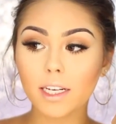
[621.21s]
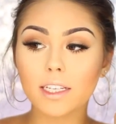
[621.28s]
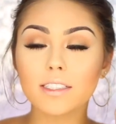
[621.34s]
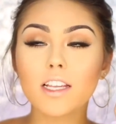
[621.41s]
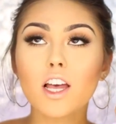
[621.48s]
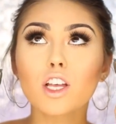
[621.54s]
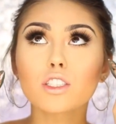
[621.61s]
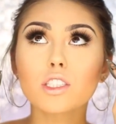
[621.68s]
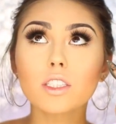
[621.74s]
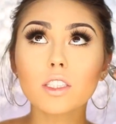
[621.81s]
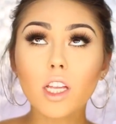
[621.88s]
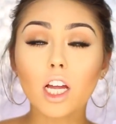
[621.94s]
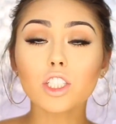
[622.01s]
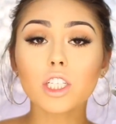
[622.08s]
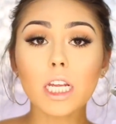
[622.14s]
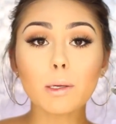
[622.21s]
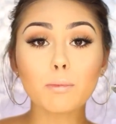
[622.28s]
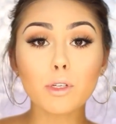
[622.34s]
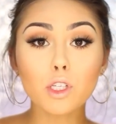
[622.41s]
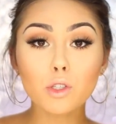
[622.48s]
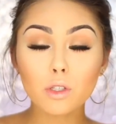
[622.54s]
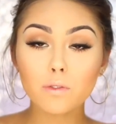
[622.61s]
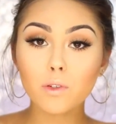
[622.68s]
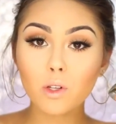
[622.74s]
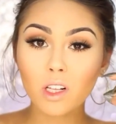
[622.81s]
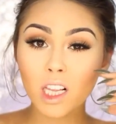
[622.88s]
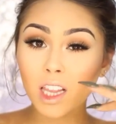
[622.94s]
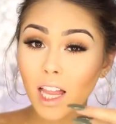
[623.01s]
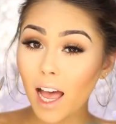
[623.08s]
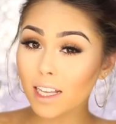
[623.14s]
It is such a beautiful
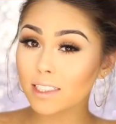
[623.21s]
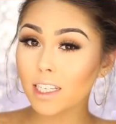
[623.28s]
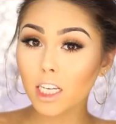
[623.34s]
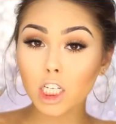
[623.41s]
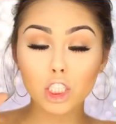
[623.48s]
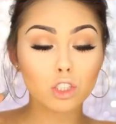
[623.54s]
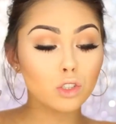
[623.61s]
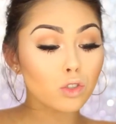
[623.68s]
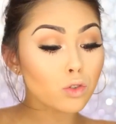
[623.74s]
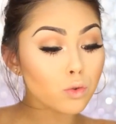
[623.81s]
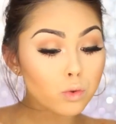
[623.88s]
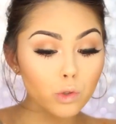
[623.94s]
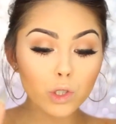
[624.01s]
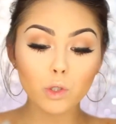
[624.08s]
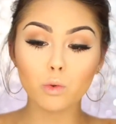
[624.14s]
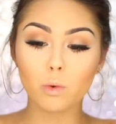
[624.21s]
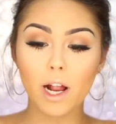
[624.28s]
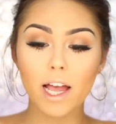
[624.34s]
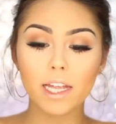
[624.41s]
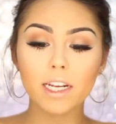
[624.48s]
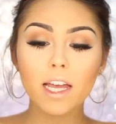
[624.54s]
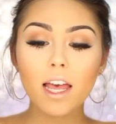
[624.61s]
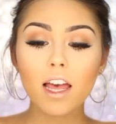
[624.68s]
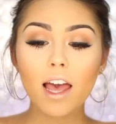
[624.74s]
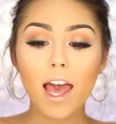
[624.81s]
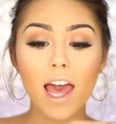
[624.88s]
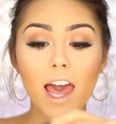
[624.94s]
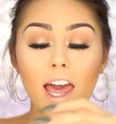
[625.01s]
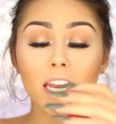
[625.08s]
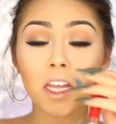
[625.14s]
classic true red,
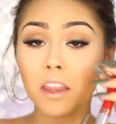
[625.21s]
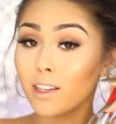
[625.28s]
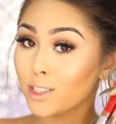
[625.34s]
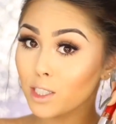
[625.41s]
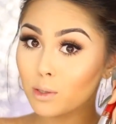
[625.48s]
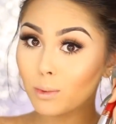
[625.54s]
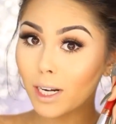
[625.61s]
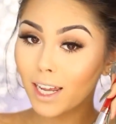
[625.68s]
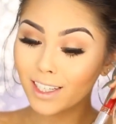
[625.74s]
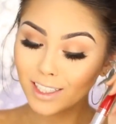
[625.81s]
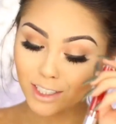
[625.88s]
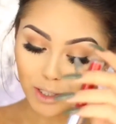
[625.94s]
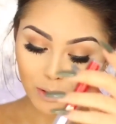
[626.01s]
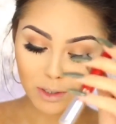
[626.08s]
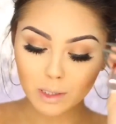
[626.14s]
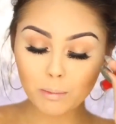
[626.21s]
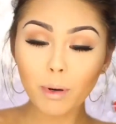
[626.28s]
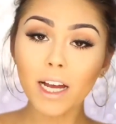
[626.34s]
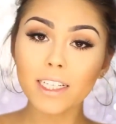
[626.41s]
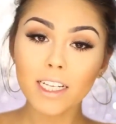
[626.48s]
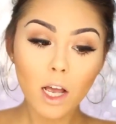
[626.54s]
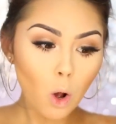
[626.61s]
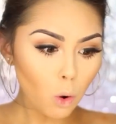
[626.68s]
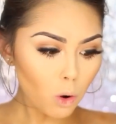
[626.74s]
and this is what I use. But